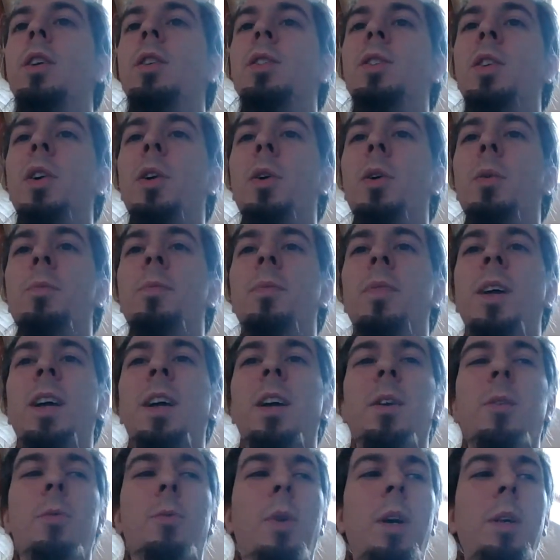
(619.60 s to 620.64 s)
So
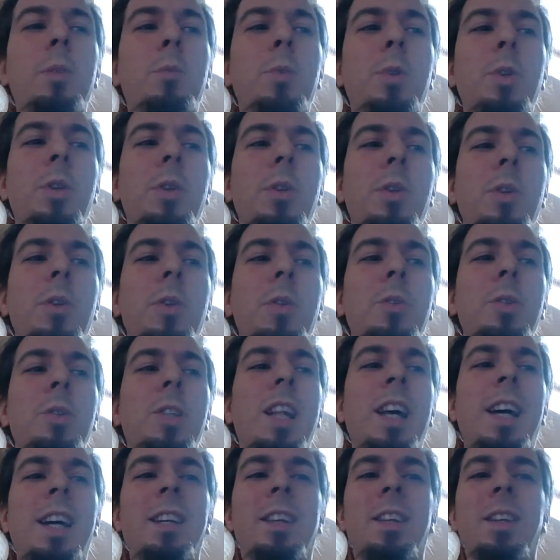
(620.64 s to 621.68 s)
what will you use,
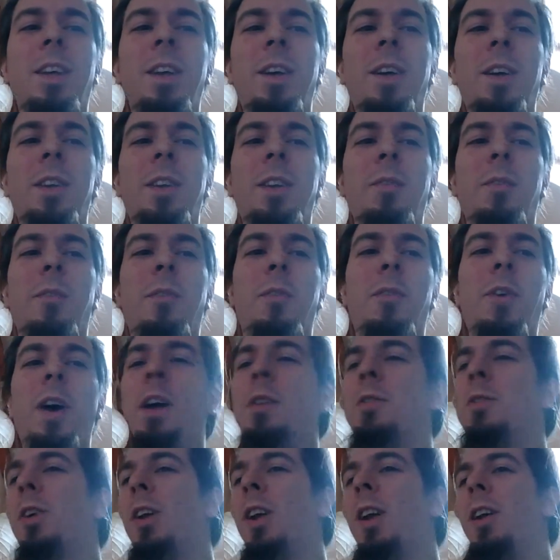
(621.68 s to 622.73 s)
like the
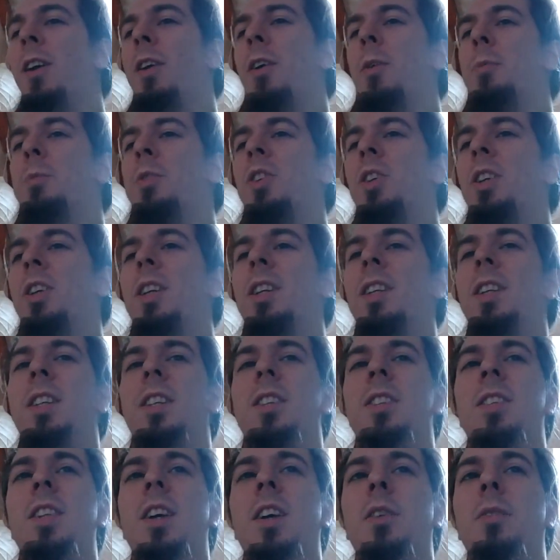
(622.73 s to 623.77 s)
$5 option
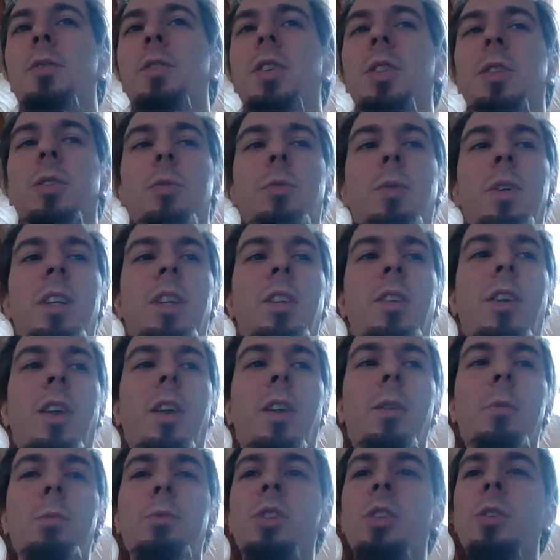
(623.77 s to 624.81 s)
instead of the $20
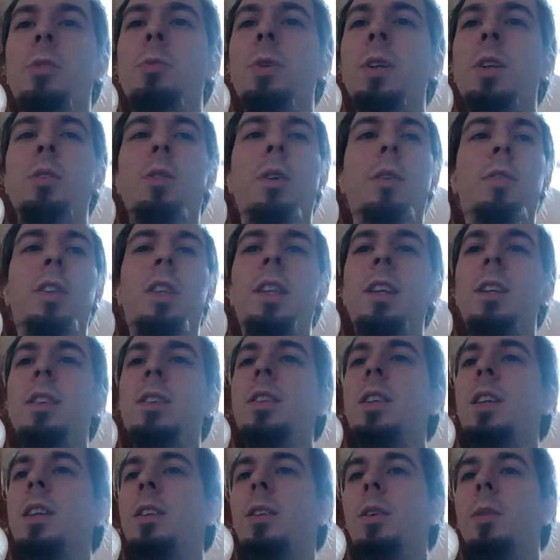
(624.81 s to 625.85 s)
option when you have a
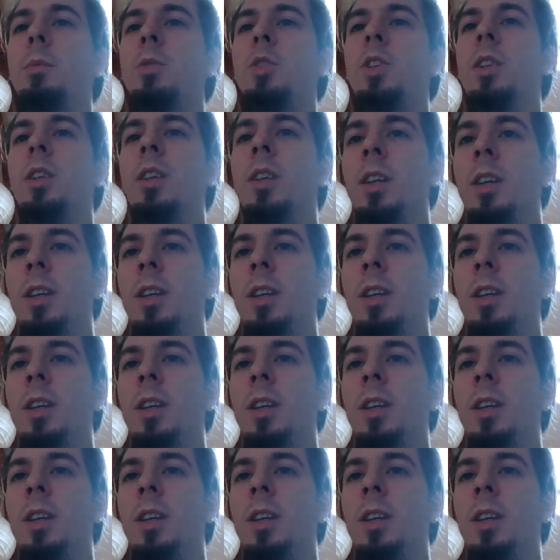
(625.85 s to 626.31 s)
10-cent option?